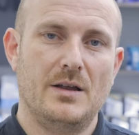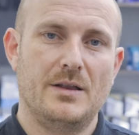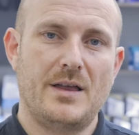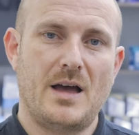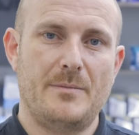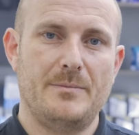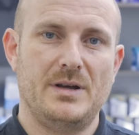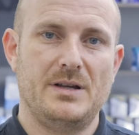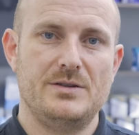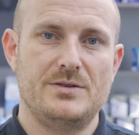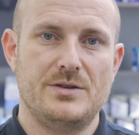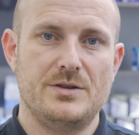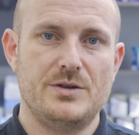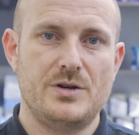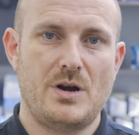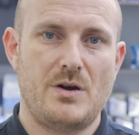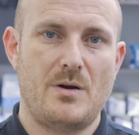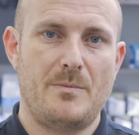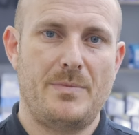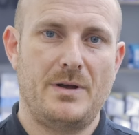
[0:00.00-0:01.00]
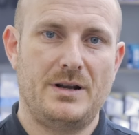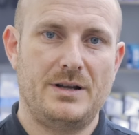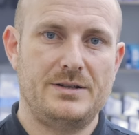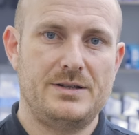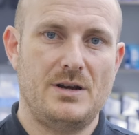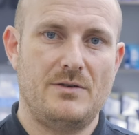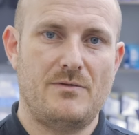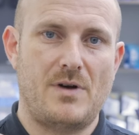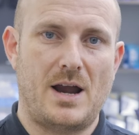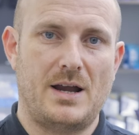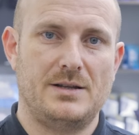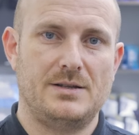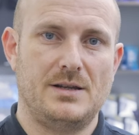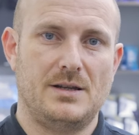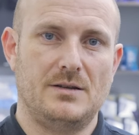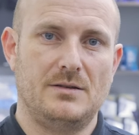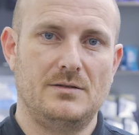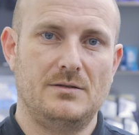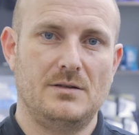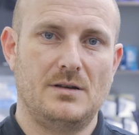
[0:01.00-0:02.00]
That means the durability
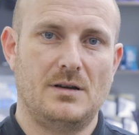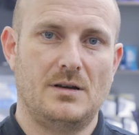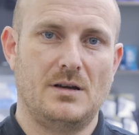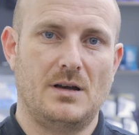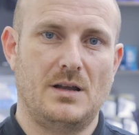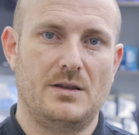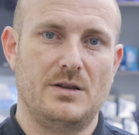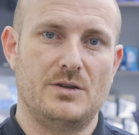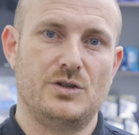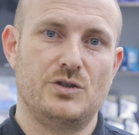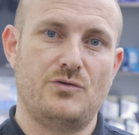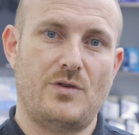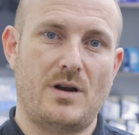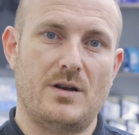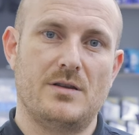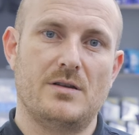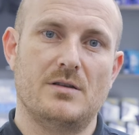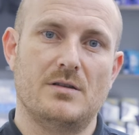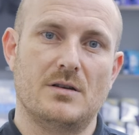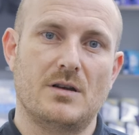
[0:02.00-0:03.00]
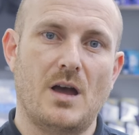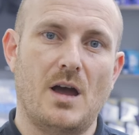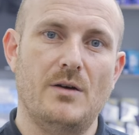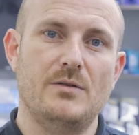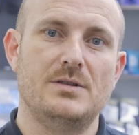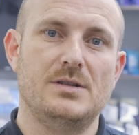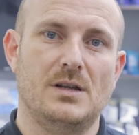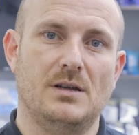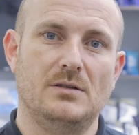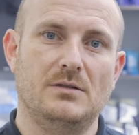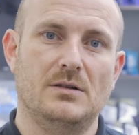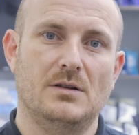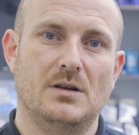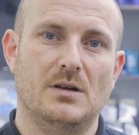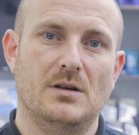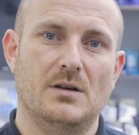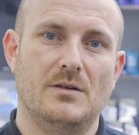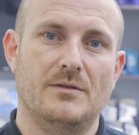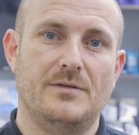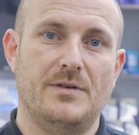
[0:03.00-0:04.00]
rating and the strength of the coating
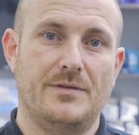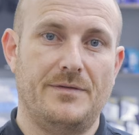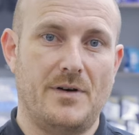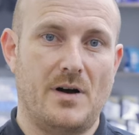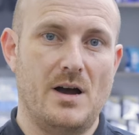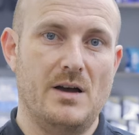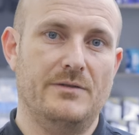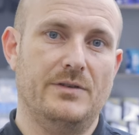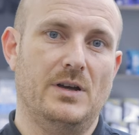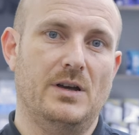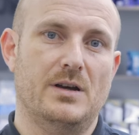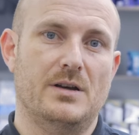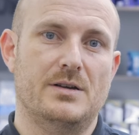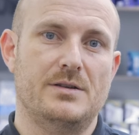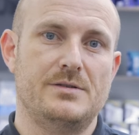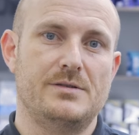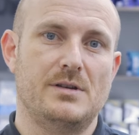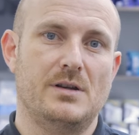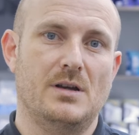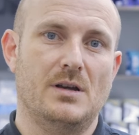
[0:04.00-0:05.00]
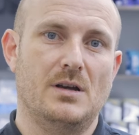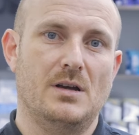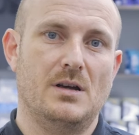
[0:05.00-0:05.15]
for five years